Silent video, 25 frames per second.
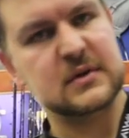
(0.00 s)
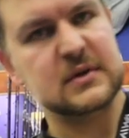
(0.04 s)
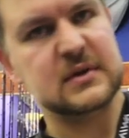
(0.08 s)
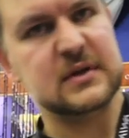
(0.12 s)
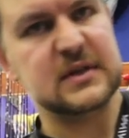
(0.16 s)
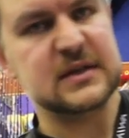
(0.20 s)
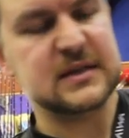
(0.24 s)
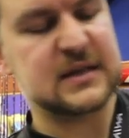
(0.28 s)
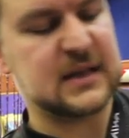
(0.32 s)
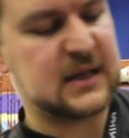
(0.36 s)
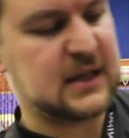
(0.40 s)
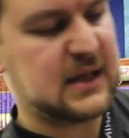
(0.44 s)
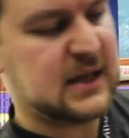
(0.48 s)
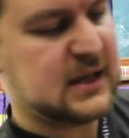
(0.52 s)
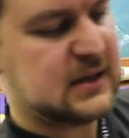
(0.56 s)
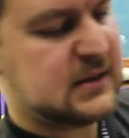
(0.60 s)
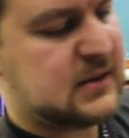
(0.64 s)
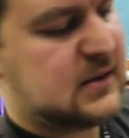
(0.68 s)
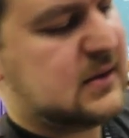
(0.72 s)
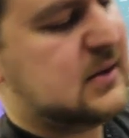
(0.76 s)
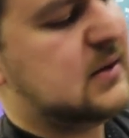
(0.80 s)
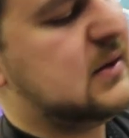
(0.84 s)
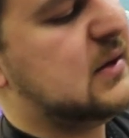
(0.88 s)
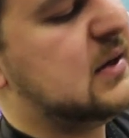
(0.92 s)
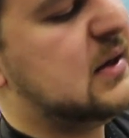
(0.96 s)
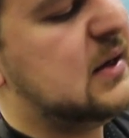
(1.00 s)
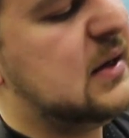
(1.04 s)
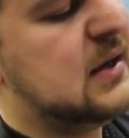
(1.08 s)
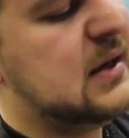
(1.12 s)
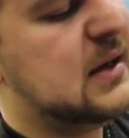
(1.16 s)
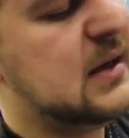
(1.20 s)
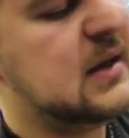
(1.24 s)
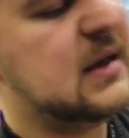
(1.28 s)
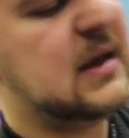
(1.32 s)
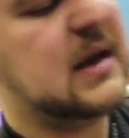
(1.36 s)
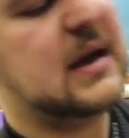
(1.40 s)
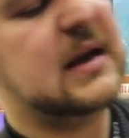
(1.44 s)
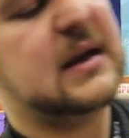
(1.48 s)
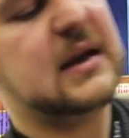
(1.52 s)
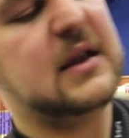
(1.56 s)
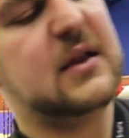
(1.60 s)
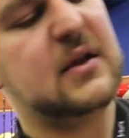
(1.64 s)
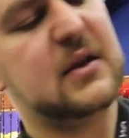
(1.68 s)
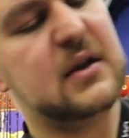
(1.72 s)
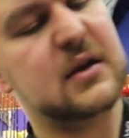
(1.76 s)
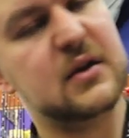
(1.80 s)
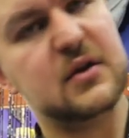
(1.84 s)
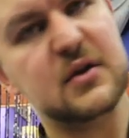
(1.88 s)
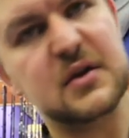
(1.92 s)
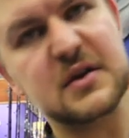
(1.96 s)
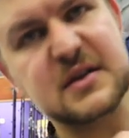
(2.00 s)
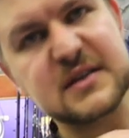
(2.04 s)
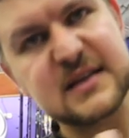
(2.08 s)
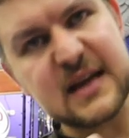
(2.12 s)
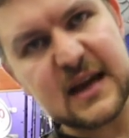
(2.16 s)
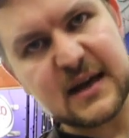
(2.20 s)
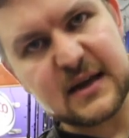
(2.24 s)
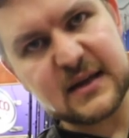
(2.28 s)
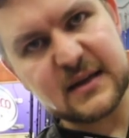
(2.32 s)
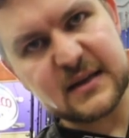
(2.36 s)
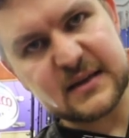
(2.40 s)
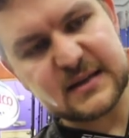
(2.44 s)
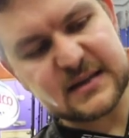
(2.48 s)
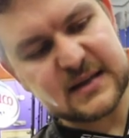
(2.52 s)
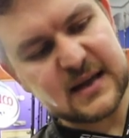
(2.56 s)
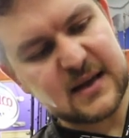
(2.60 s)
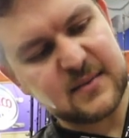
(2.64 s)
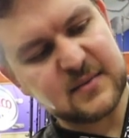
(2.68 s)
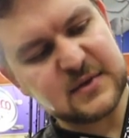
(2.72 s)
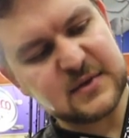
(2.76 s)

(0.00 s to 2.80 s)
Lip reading: just like that, and then you're going to do exactly the same